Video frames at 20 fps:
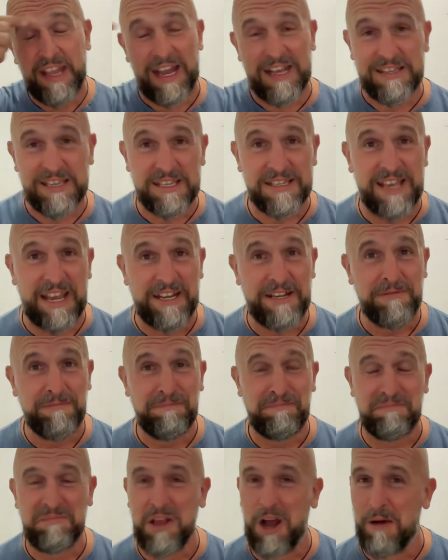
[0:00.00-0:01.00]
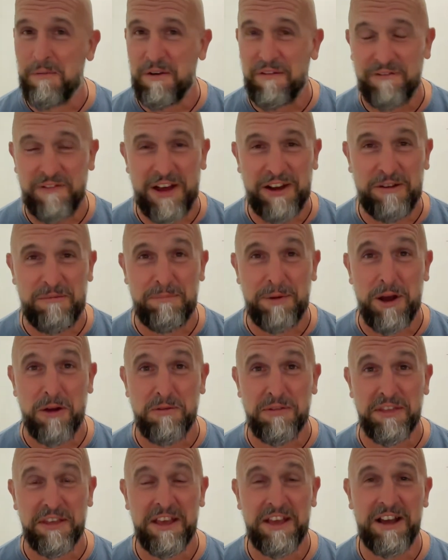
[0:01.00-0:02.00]
As I said, I'm a fan of
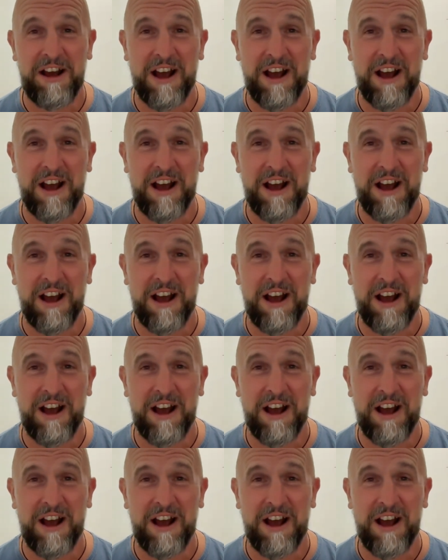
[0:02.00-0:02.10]
both.